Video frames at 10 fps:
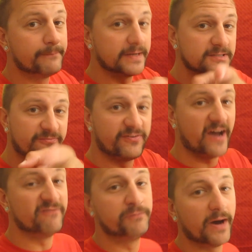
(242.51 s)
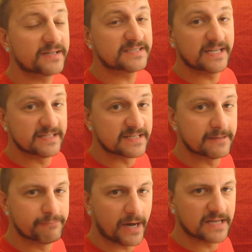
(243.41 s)
I bet you five bucks it isn't
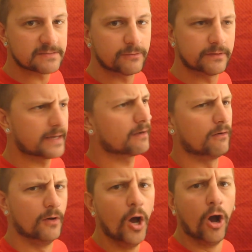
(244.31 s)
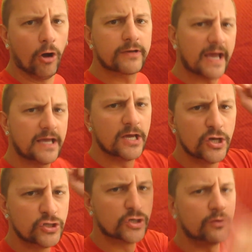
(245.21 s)
impossible. And they go, okay,
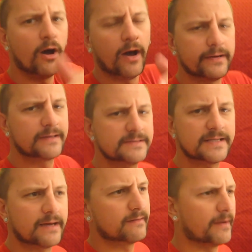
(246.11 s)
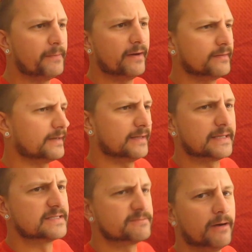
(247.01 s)
you're on, because they're apparently not
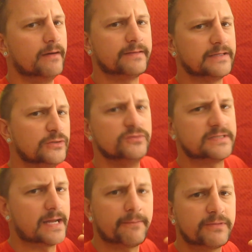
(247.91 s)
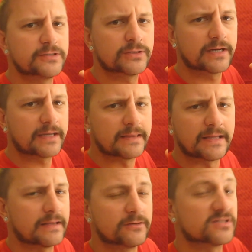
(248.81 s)
that smart that you set up the trick and
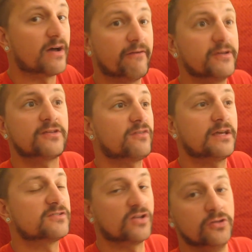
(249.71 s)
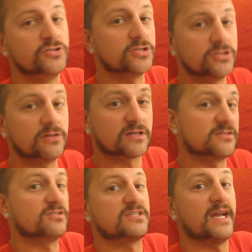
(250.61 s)
that there's obviously a solution to it
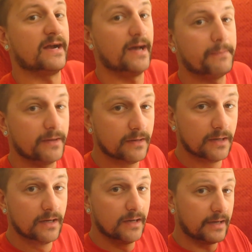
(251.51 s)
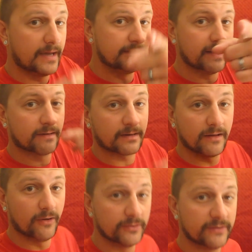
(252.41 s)
because you set it up. And they're going
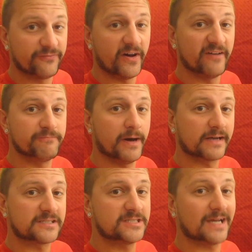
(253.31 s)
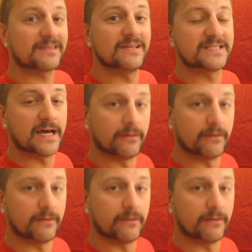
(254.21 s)
to owe you five bucks. Check this out.